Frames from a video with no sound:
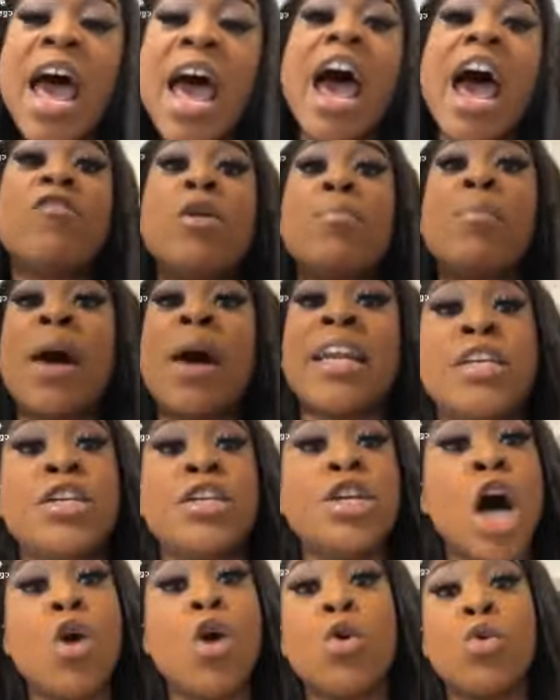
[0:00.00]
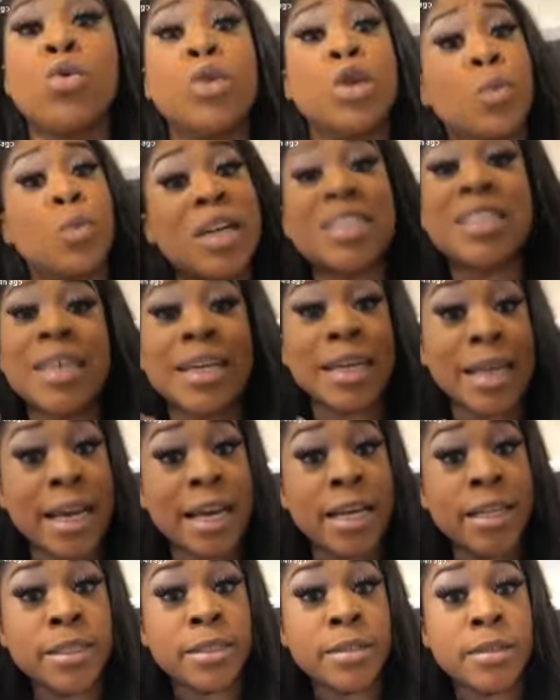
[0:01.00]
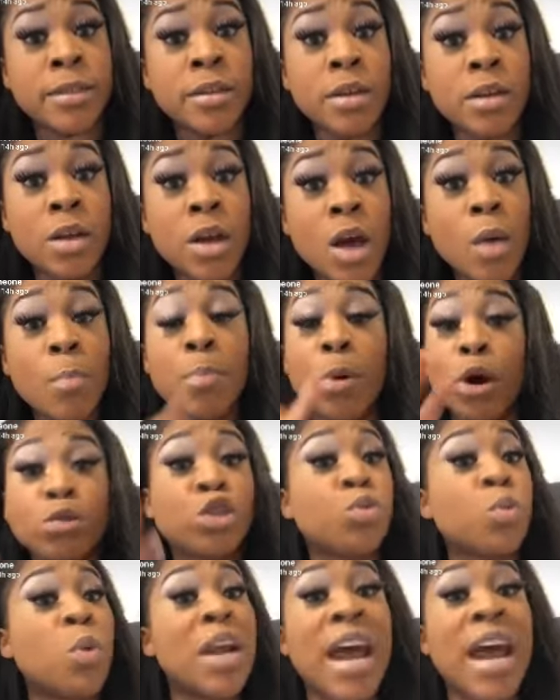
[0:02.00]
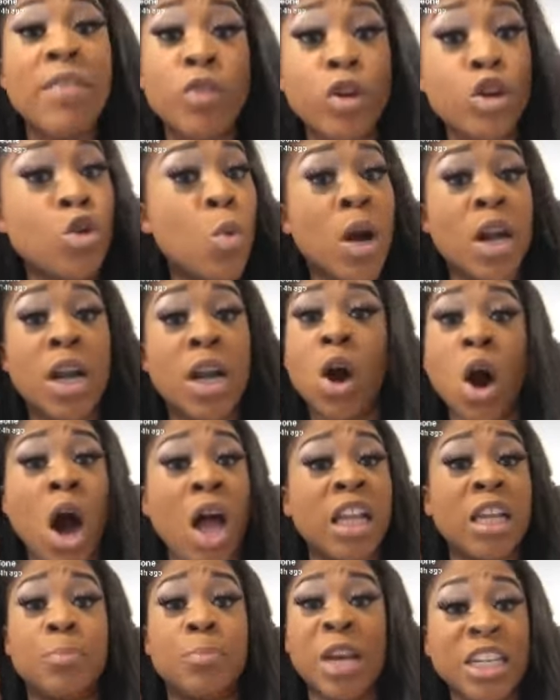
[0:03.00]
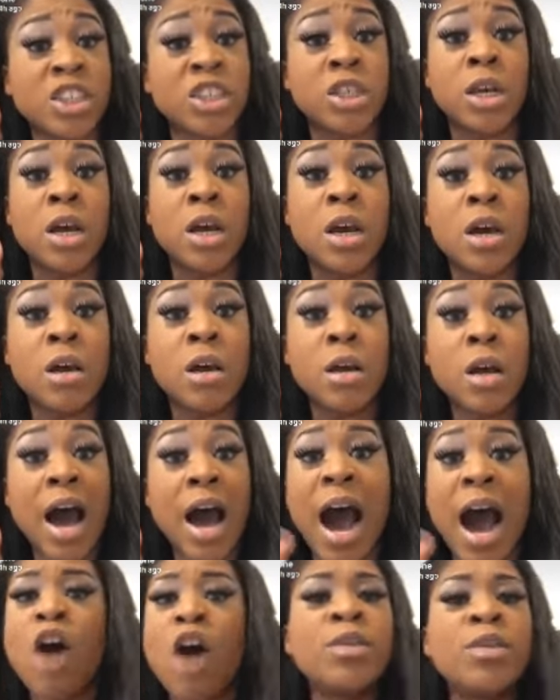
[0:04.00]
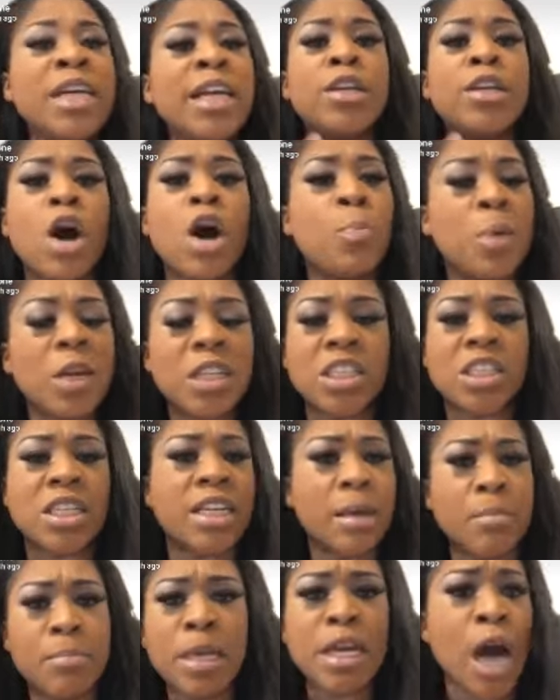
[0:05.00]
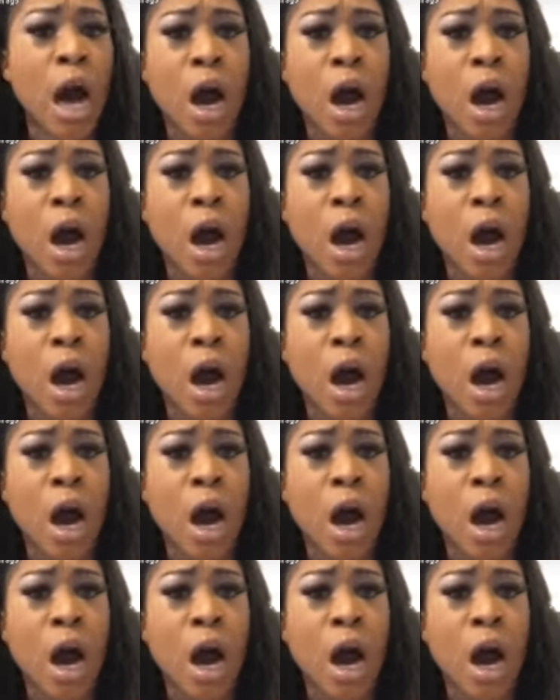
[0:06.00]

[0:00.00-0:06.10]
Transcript: Everybody know who Larissa is. Boots, whatever you want to call it, bitch. I don't need no bitch to get me on.